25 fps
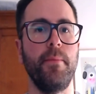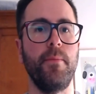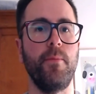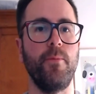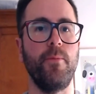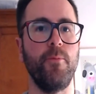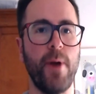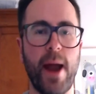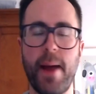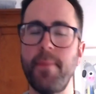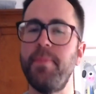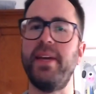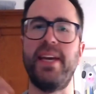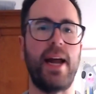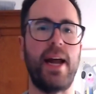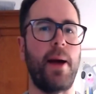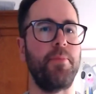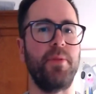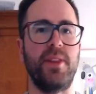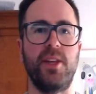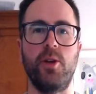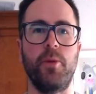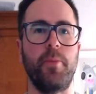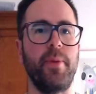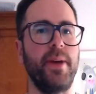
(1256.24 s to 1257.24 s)
ramping it
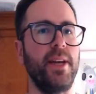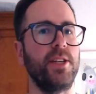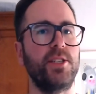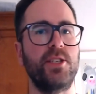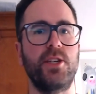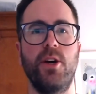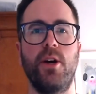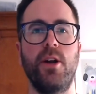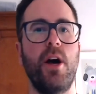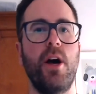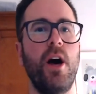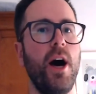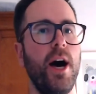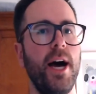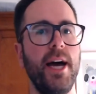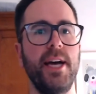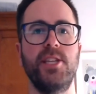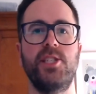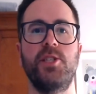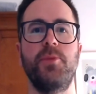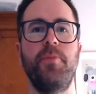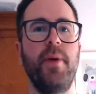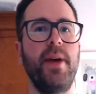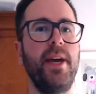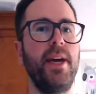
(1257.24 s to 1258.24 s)
up a little bit. It's got higher
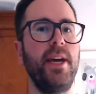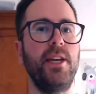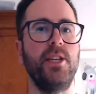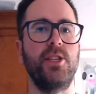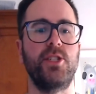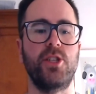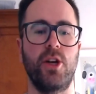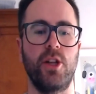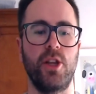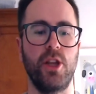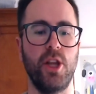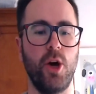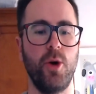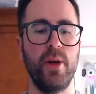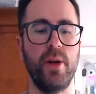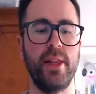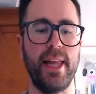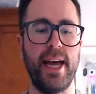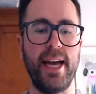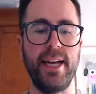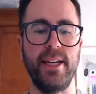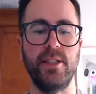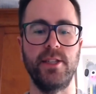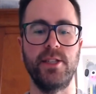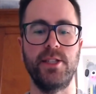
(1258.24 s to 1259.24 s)
speed, it's got lower
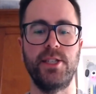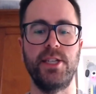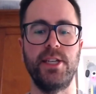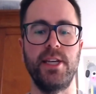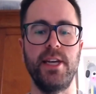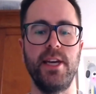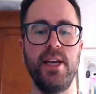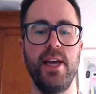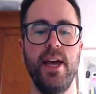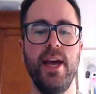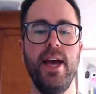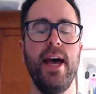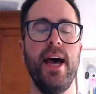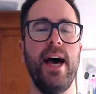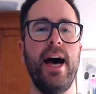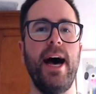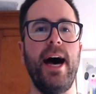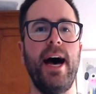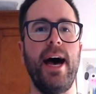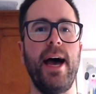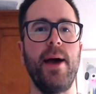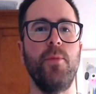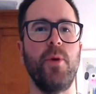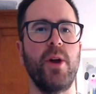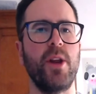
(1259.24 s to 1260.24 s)
latency,
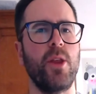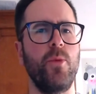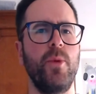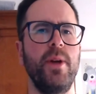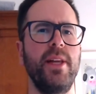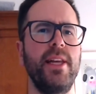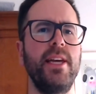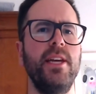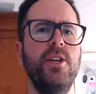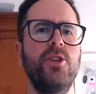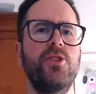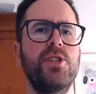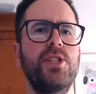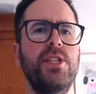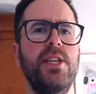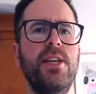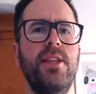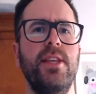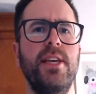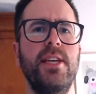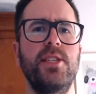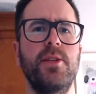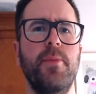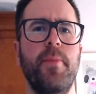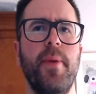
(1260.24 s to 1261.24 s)
and one of the really interesting
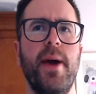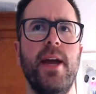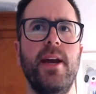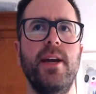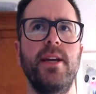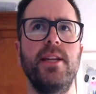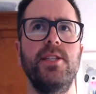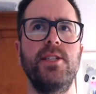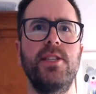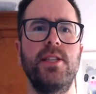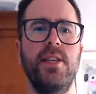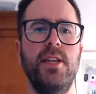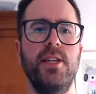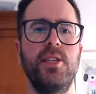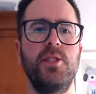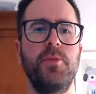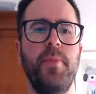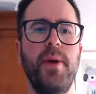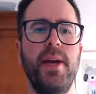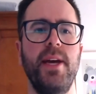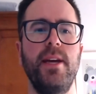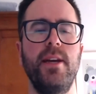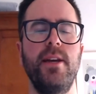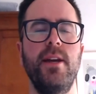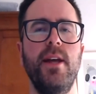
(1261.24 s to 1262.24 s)
things about it is that it's
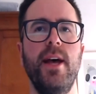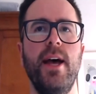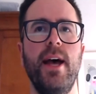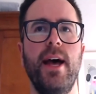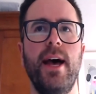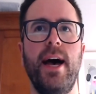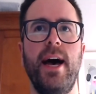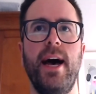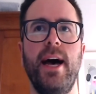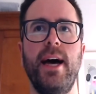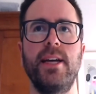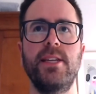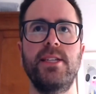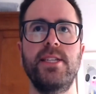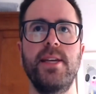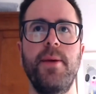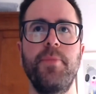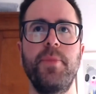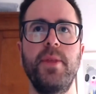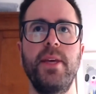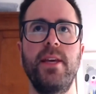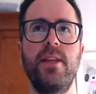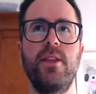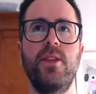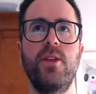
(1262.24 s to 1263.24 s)
been
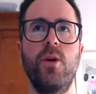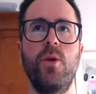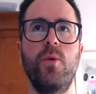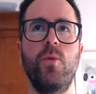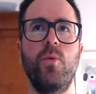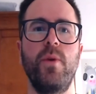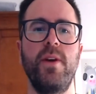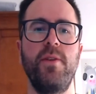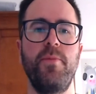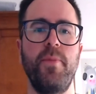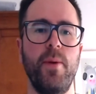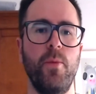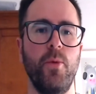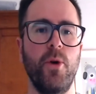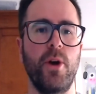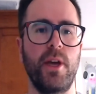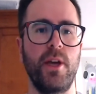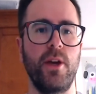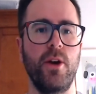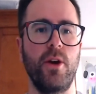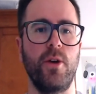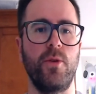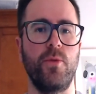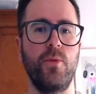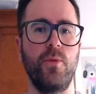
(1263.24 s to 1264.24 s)
something that we've been
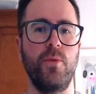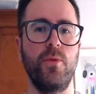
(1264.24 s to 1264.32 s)
working on